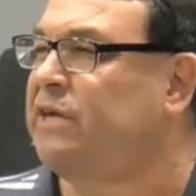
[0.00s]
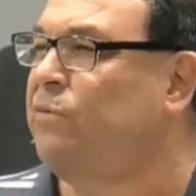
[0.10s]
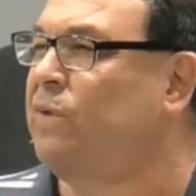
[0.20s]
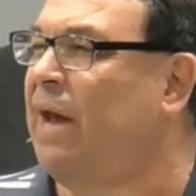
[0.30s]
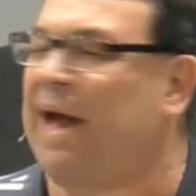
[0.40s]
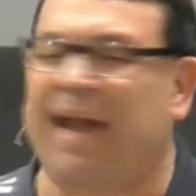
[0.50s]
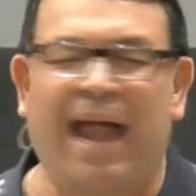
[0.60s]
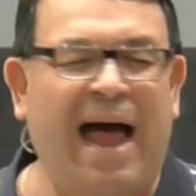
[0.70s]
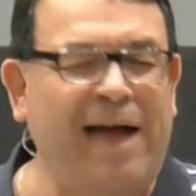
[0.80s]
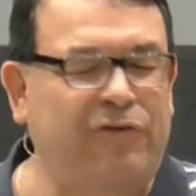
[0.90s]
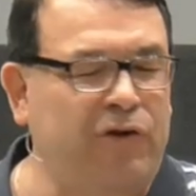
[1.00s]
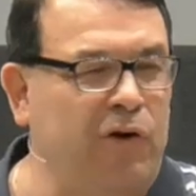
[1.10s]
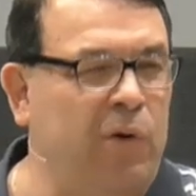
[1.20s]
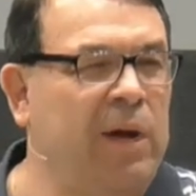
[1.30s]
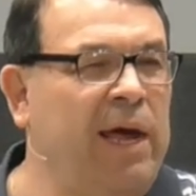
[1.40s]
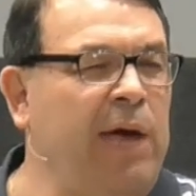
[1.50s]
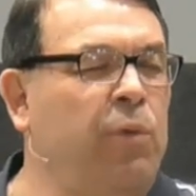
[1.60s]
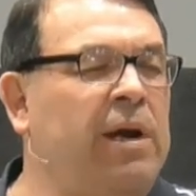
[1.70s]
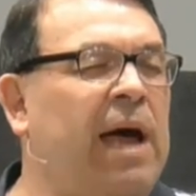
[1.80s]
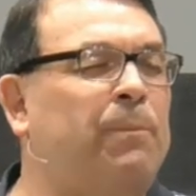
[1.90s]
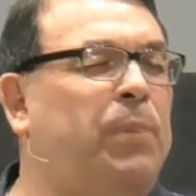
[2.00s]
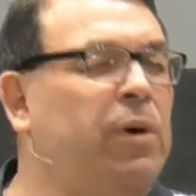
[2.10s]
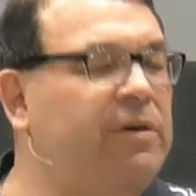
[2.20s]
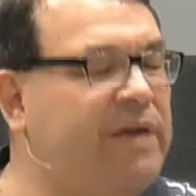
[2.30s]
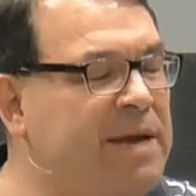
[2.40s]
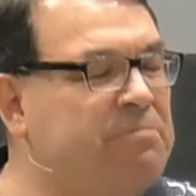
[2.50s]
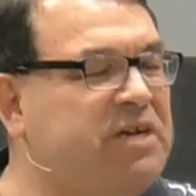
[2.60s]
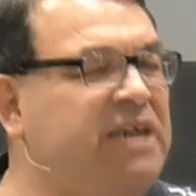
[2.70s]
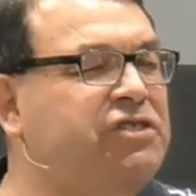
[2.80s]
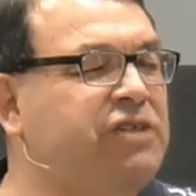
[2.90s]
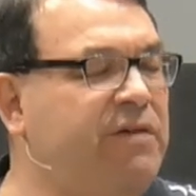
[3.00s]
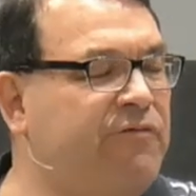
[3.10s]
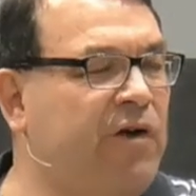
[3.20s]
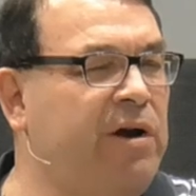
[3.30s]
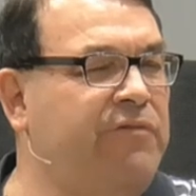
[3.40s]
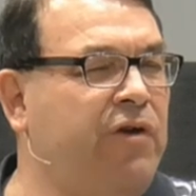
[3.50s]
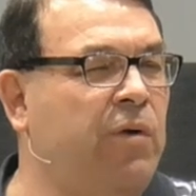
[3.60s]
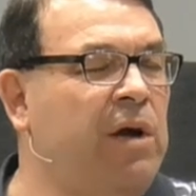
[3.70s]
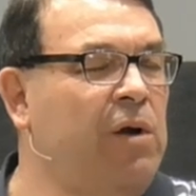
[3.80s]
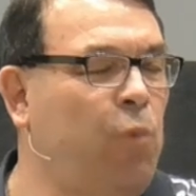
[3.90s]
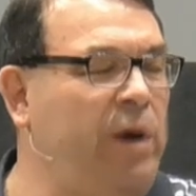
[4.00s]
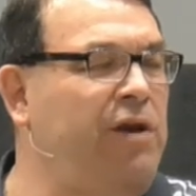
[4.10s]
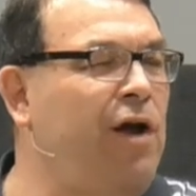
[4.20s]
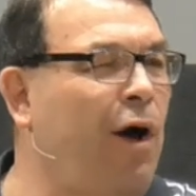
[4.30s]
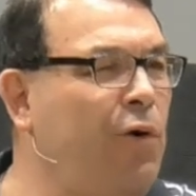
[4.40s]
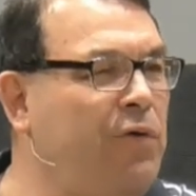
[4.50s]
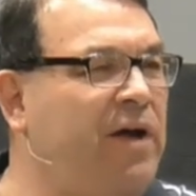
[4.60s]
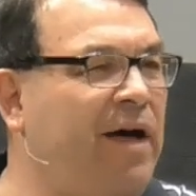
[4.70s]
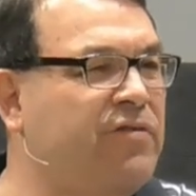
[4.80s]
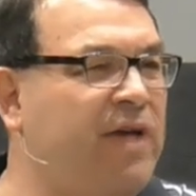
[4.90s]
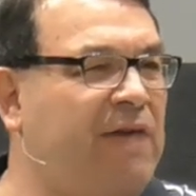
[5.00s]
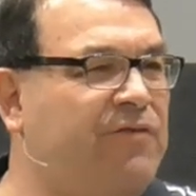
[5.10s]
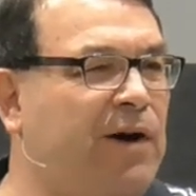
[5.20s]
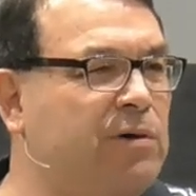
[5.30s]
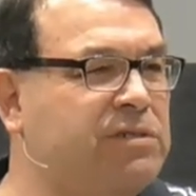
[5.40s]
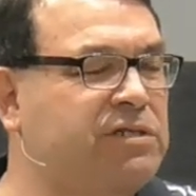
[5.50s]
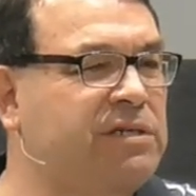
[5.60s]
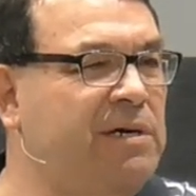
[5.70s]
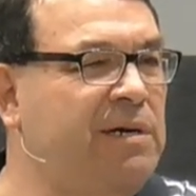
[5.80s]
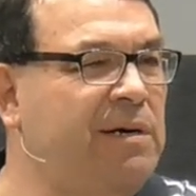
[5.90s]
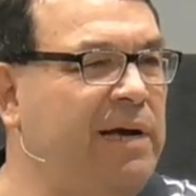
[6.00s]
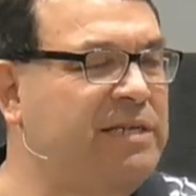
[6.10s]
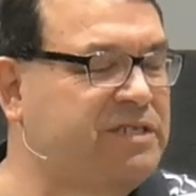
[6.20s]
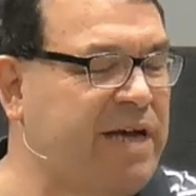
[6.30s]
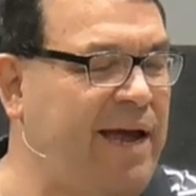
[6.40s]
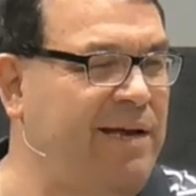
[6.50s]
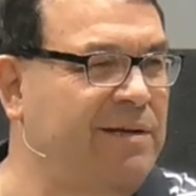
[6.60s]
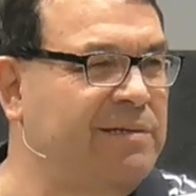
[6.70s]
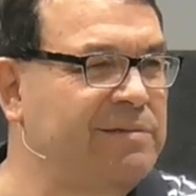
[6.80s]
He would not lie to you. He would not put temptation in front of you. We know who does that, folks. It's Satan.